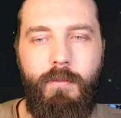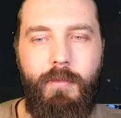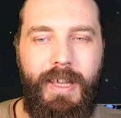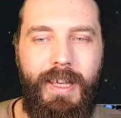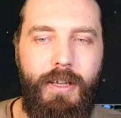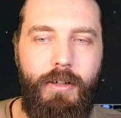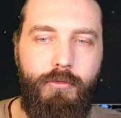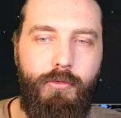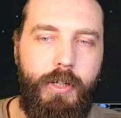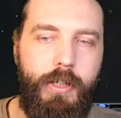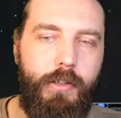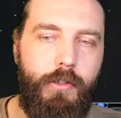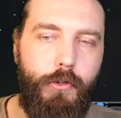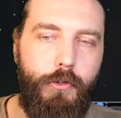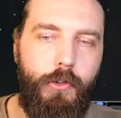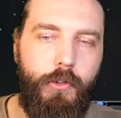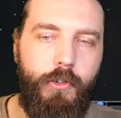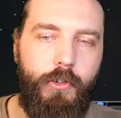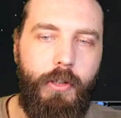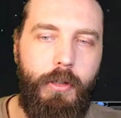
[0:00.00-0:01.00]
hit rate
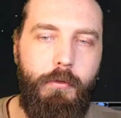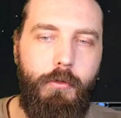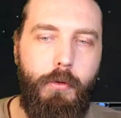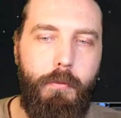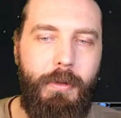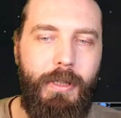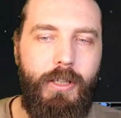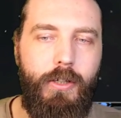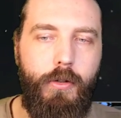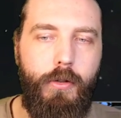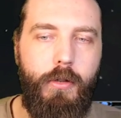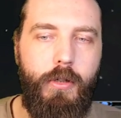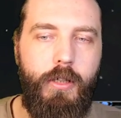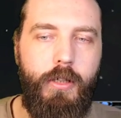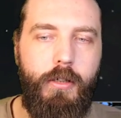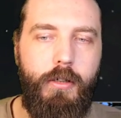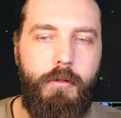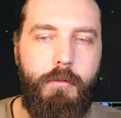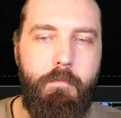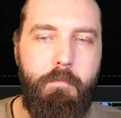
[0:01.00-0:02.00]
doesn't seem to be
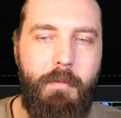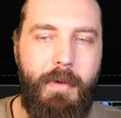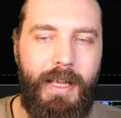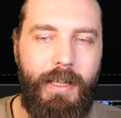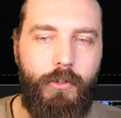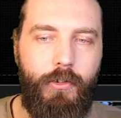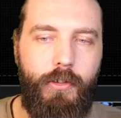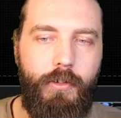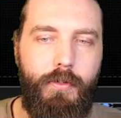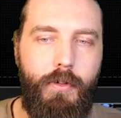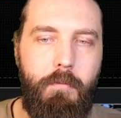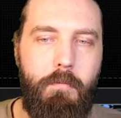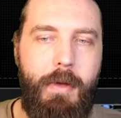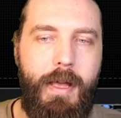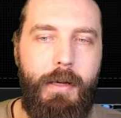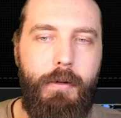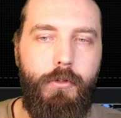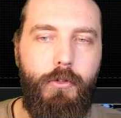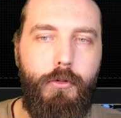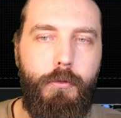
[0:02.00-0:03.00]
doing massive
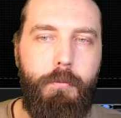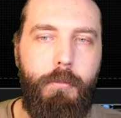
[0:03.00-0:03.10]
amounts,